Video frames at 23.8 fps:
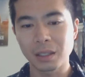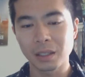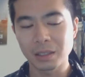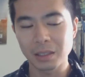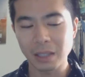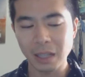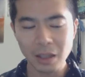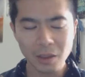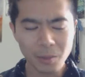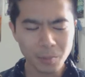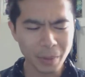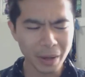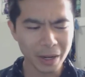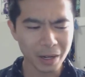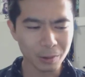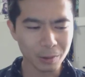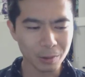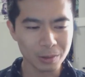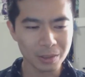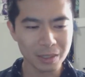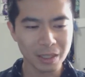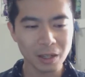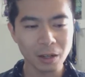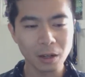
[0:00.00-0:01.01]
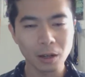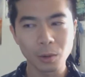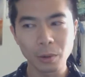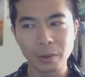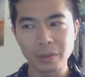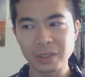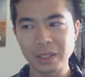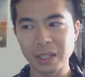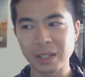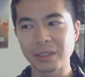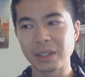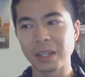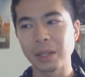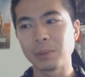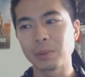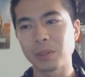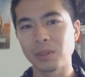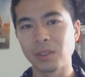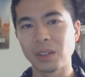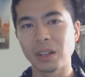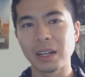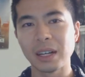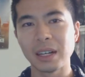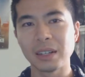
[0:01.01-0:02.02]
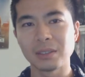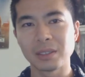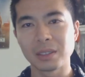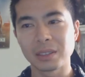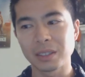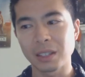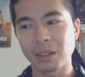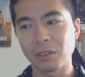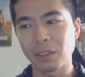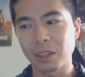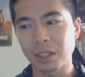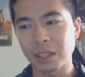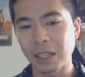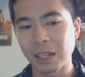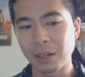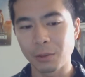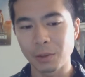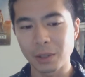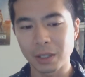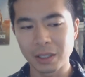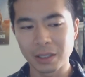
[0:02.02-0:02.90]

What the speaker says: Because the other Padawan was like, oh, we've saved heaps of lives and stuff like that.